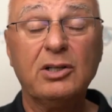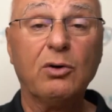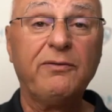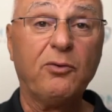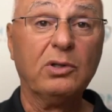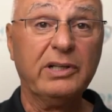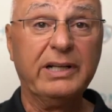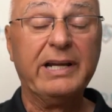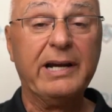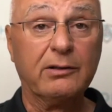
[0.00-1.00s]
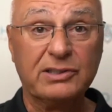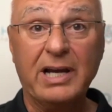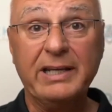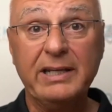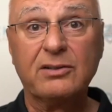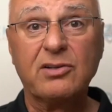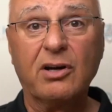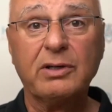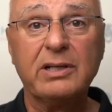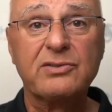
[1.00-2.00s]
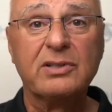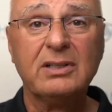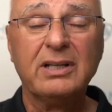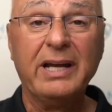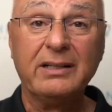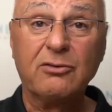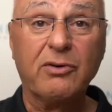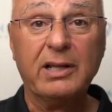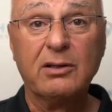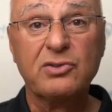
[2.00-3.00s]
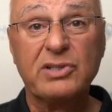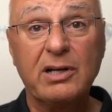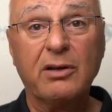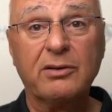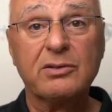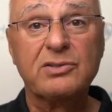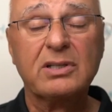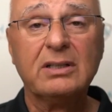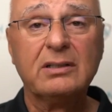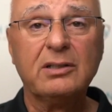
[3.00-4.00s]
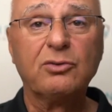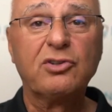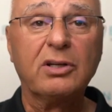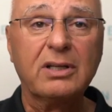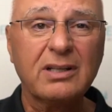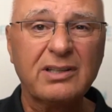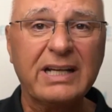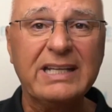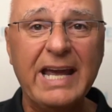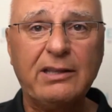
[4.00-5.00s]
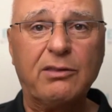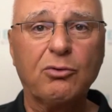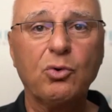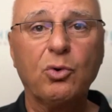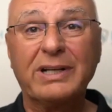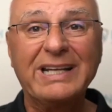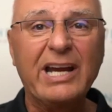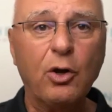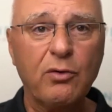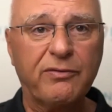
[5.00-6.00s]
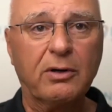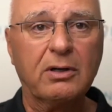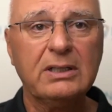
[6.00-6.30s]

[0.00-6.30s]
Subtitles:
for litigators, i.e., attorneys and creditors and others, to get through or to get over.